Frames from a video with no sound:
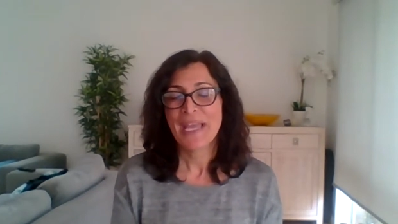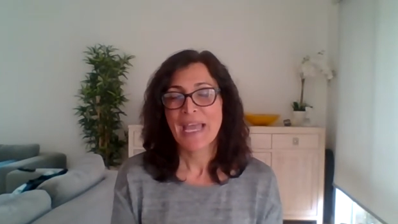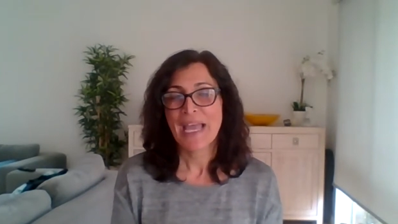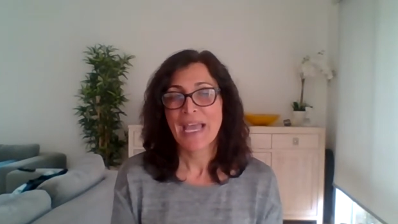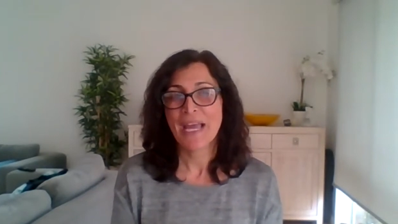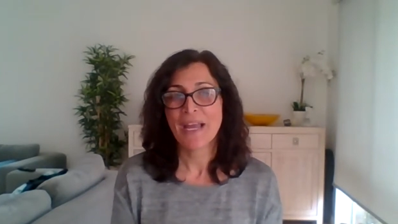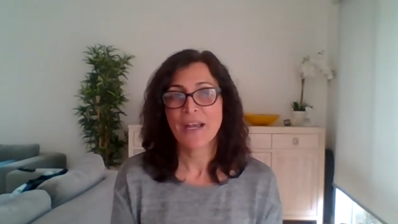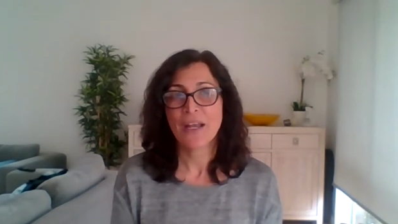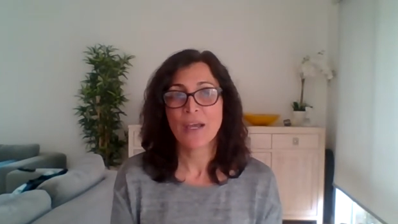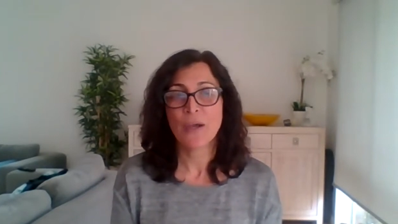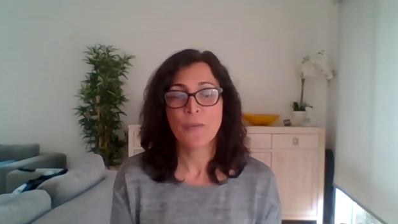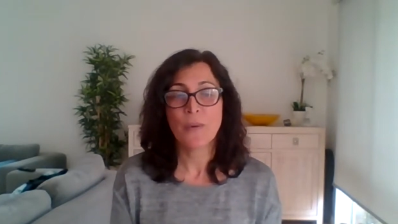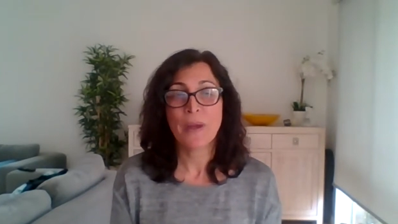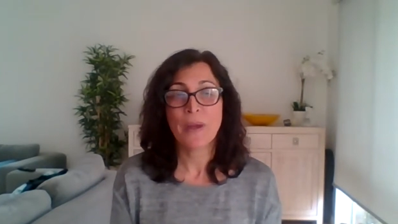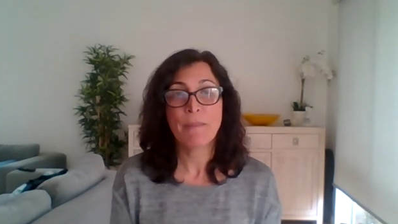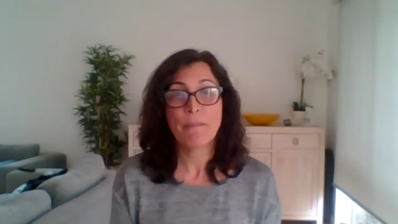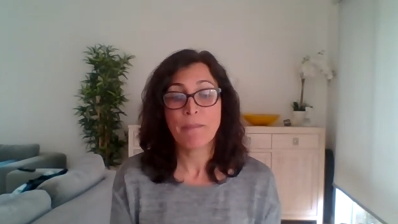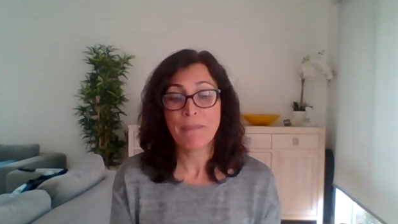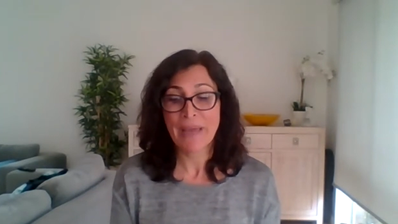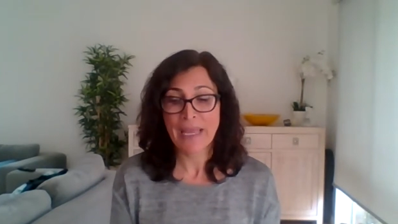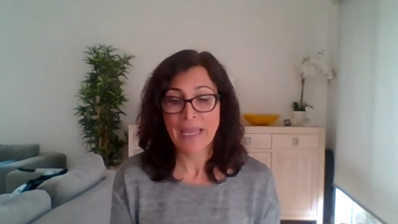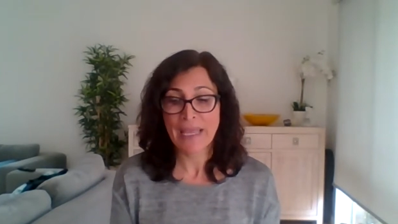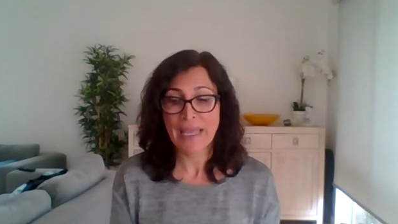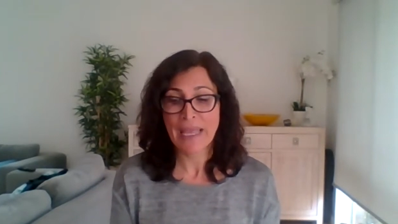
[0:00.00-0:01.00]
And I
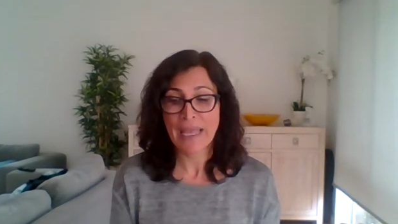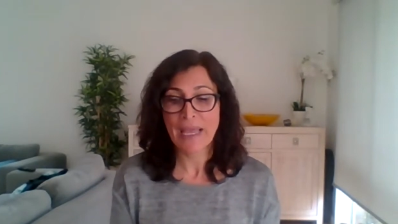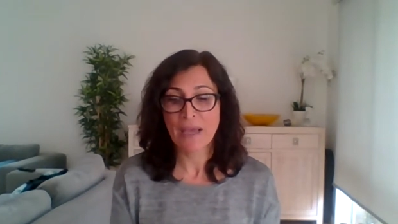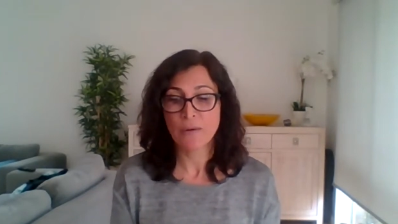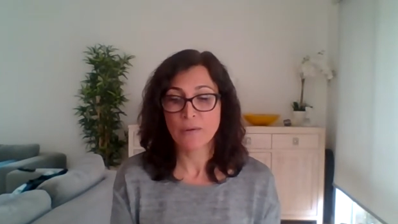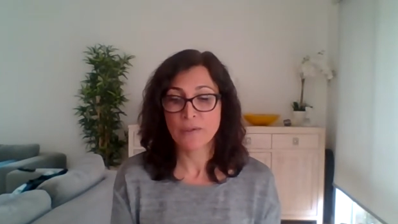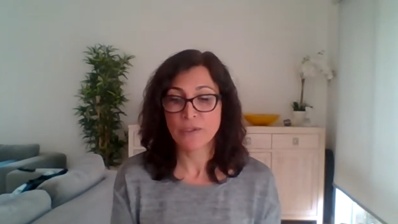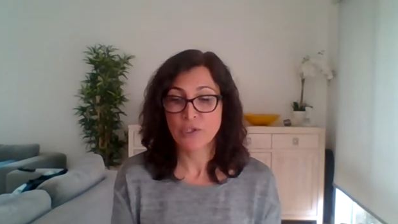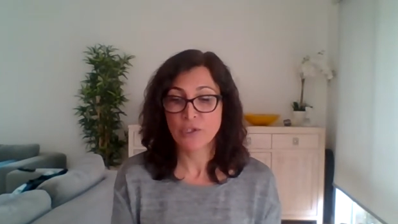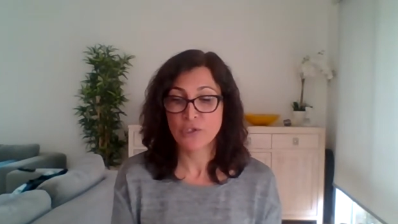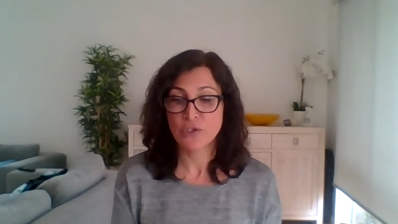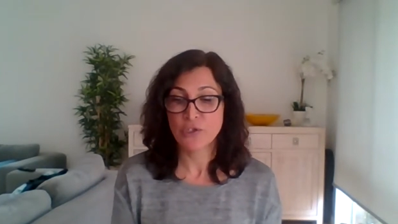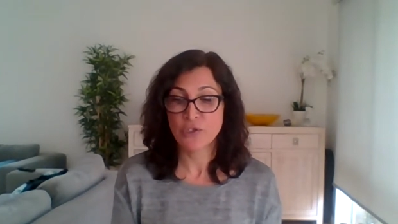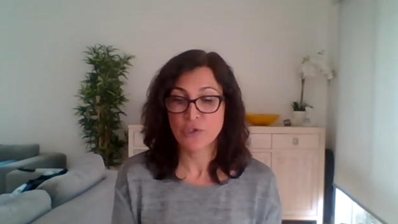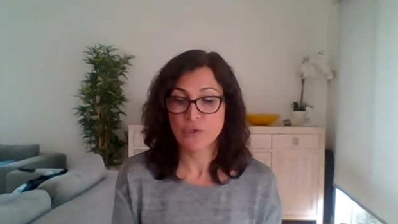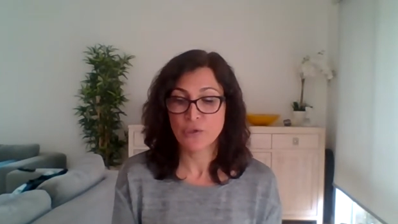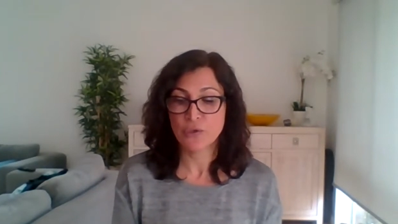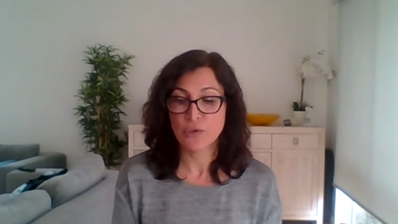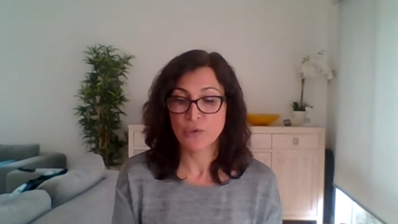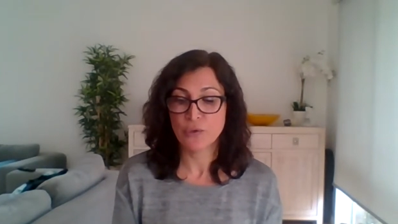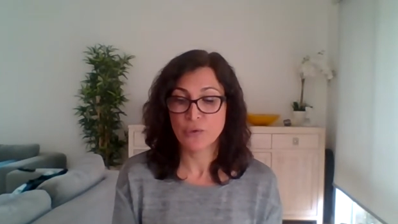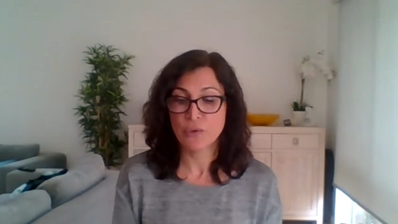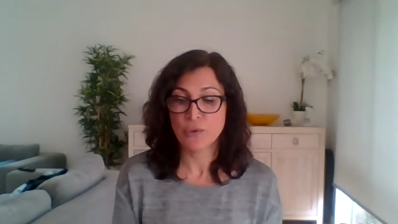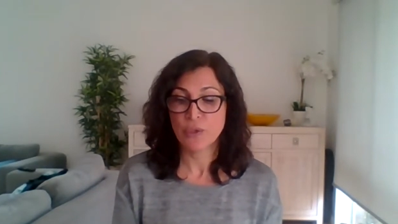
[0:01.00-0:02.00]
went back out
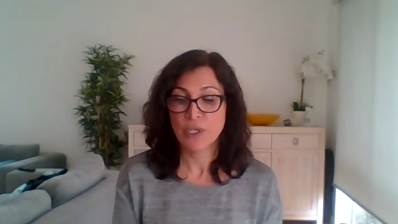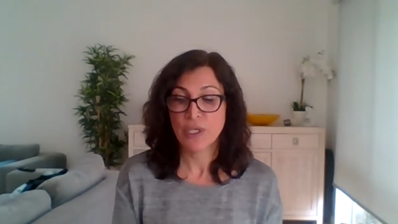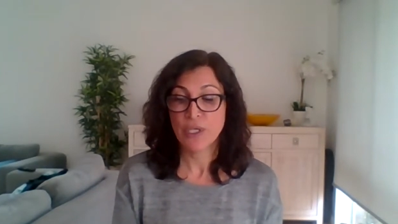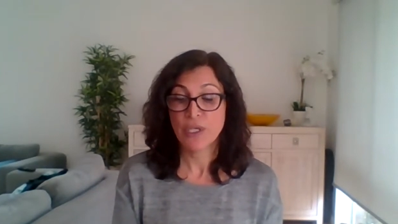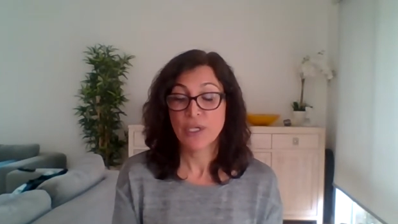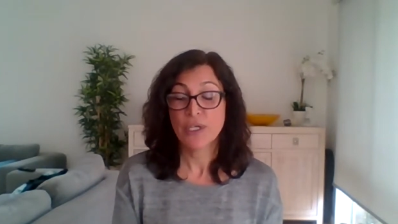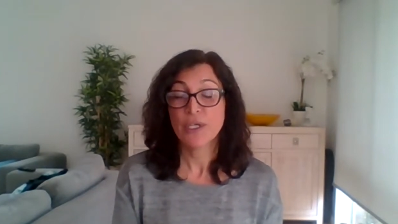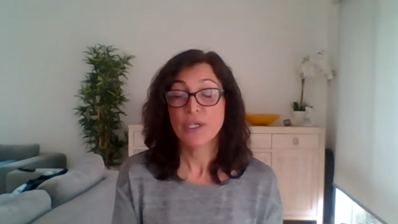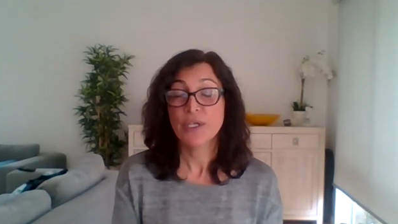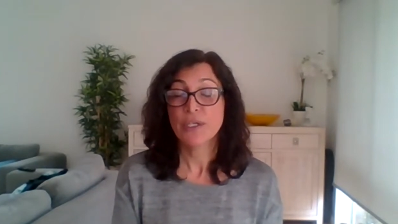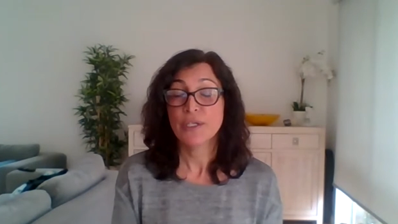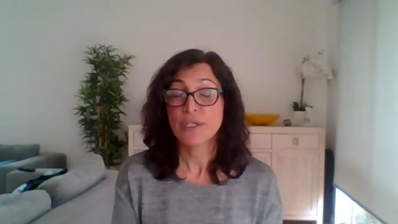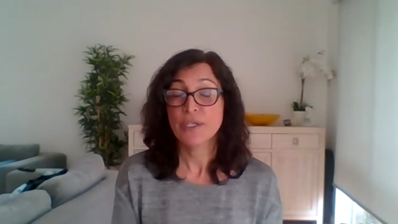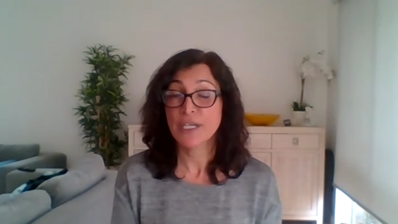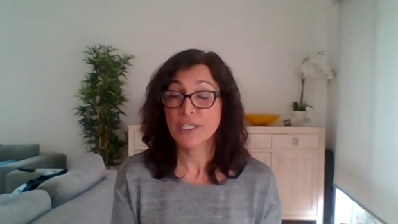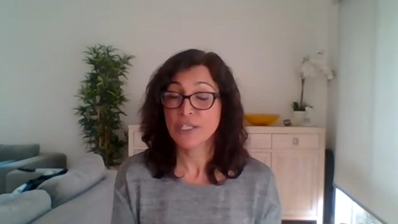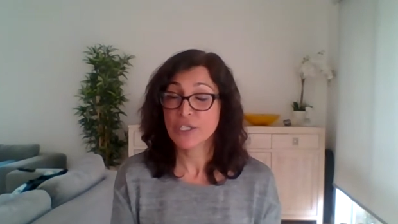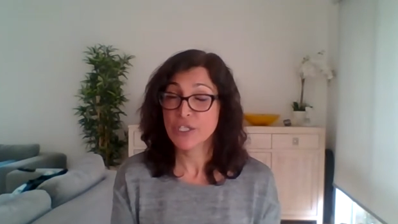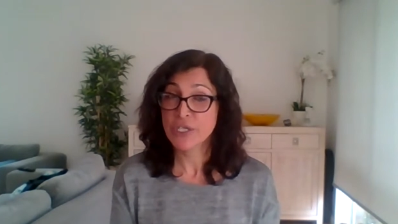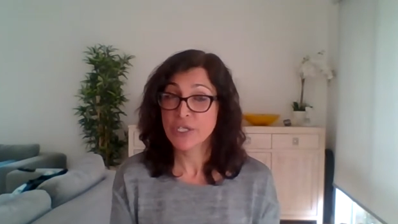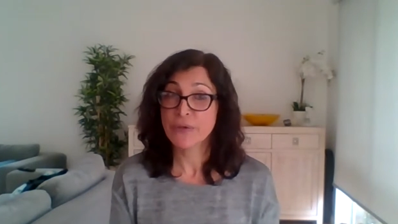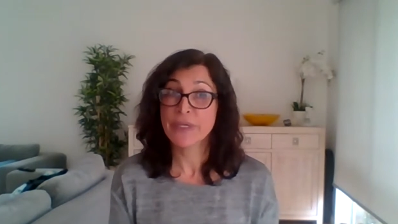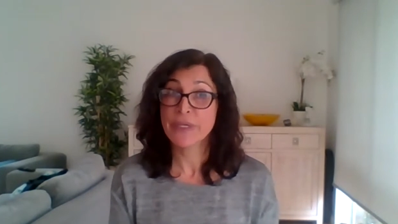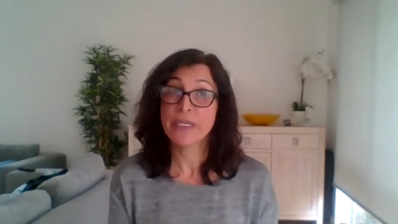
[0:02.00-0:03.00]
to
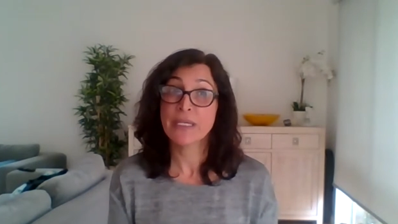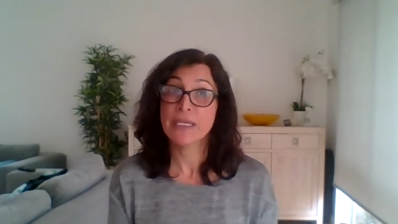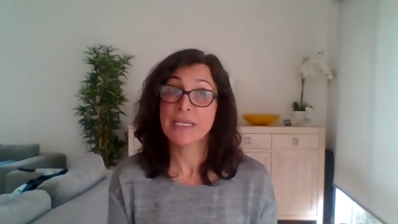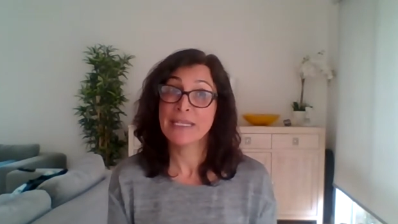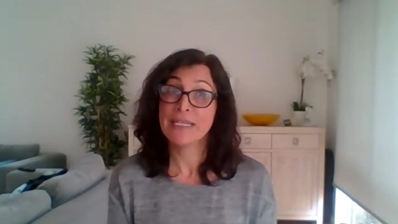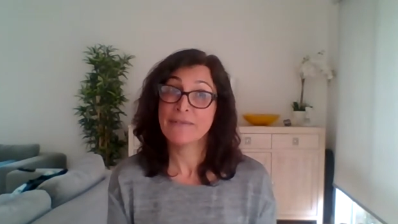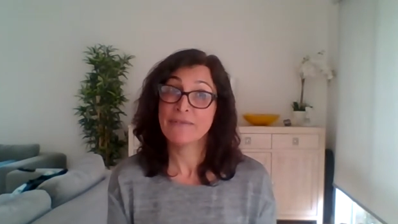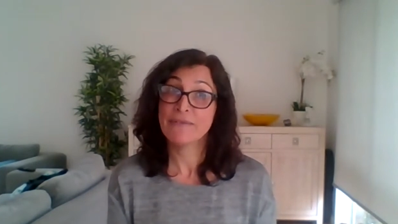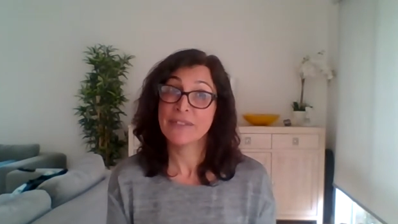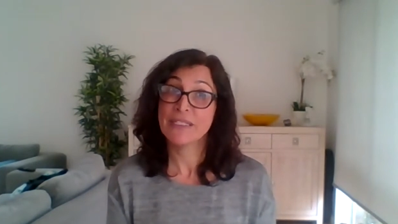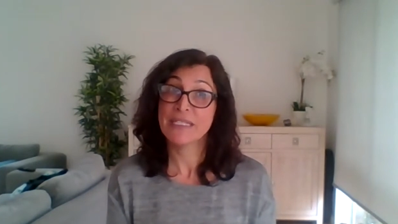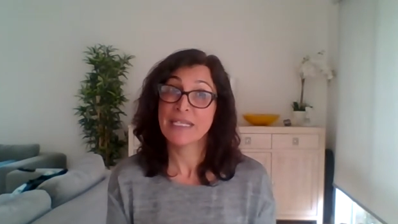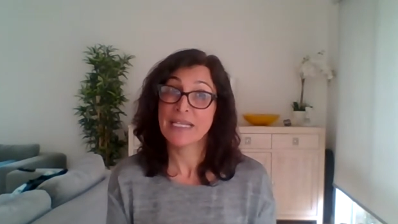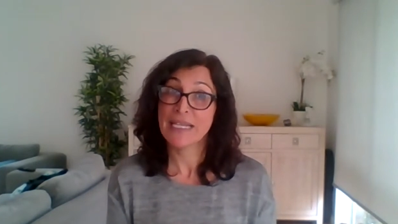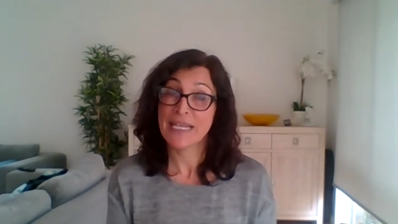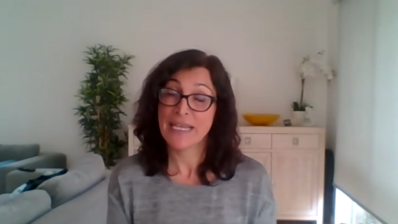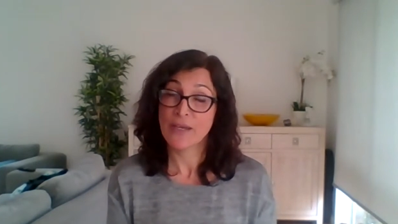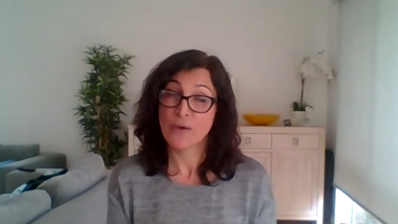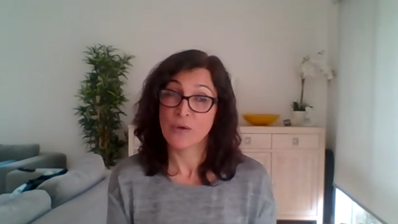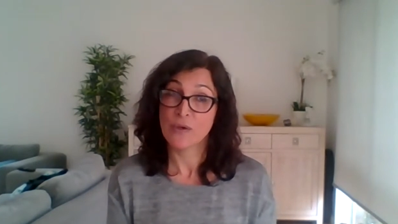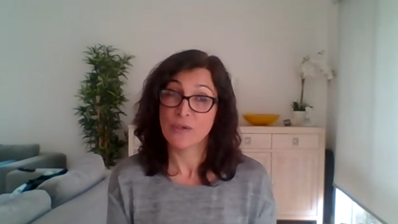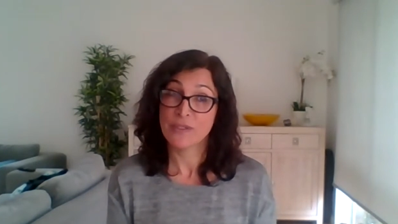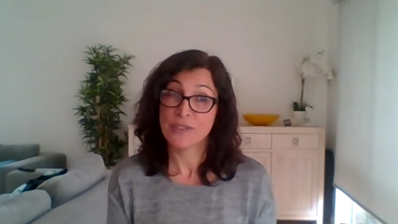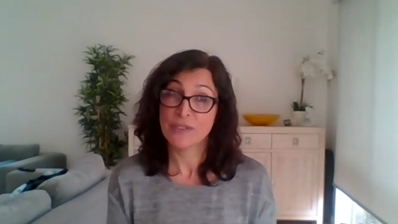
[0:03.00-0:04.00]
Nigeria and lived in
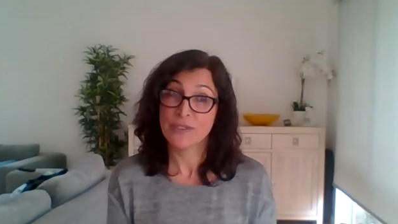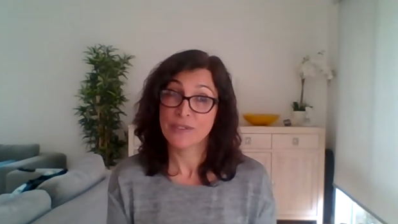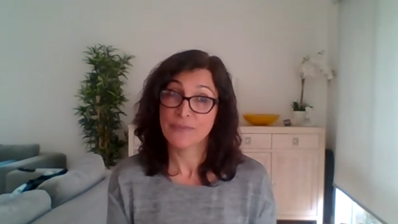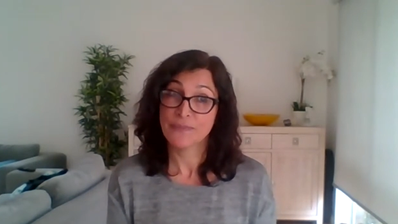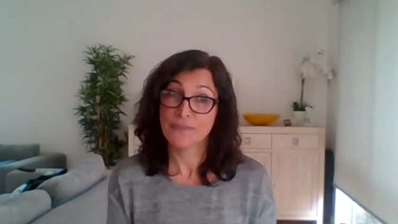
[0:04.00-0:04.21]
Lagos.